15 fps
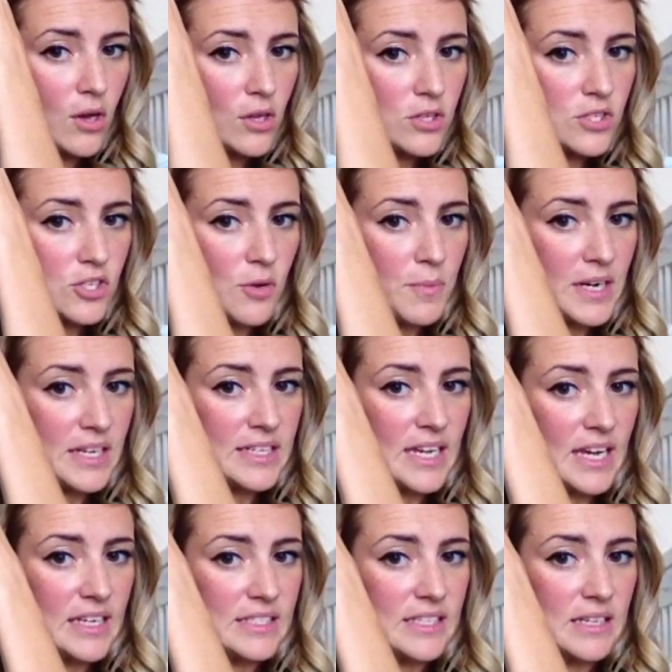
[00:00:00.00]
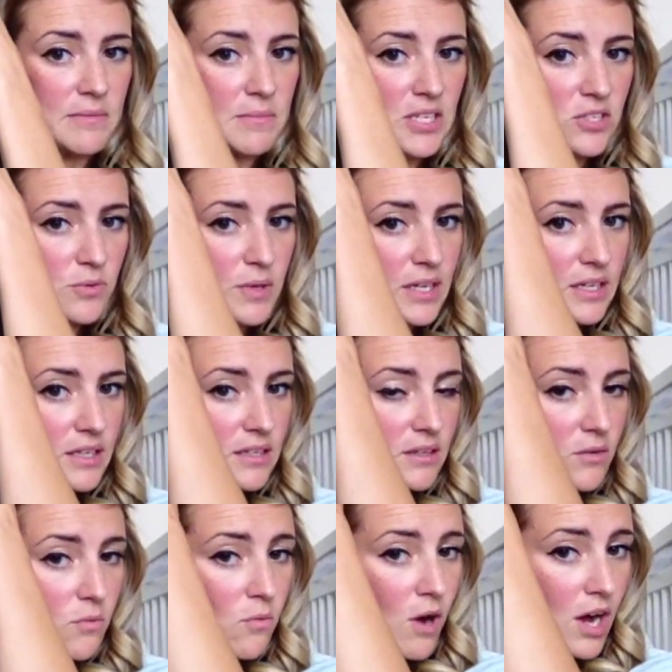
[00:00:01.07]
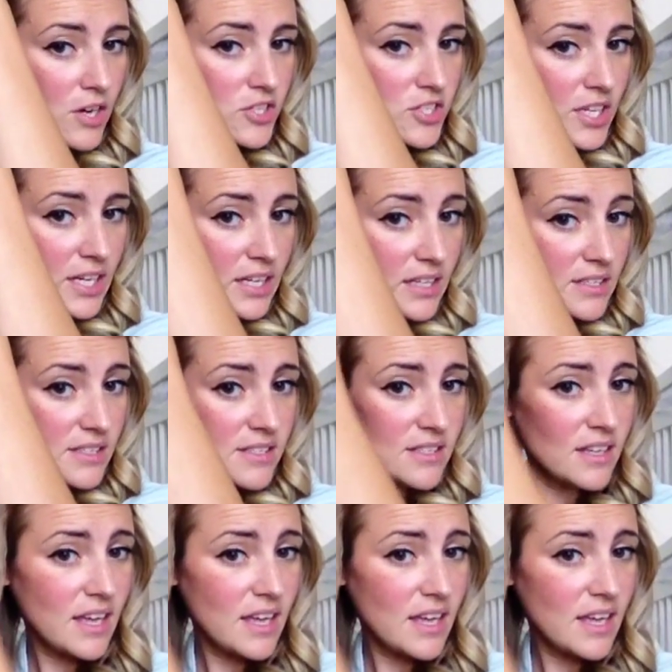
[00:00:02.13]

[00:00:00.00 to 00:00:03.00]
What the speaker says: so many days in between washings,